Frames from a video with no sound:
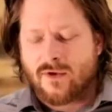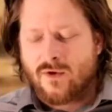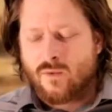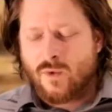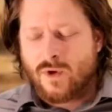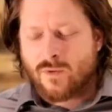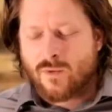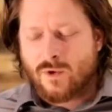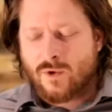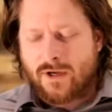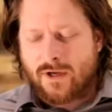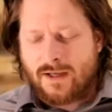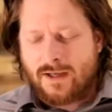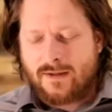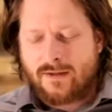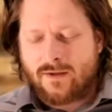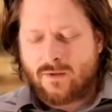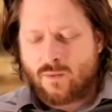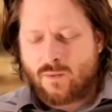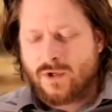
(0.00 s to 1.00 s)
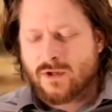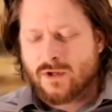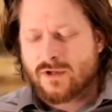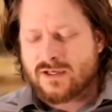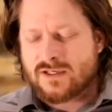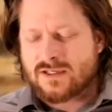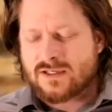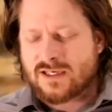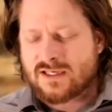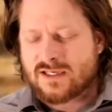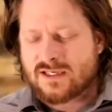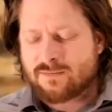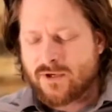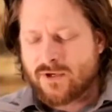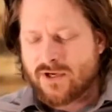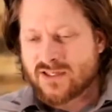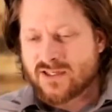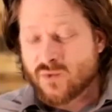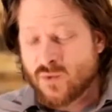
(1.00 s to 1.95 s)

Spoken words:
When we're in the wilderness experience,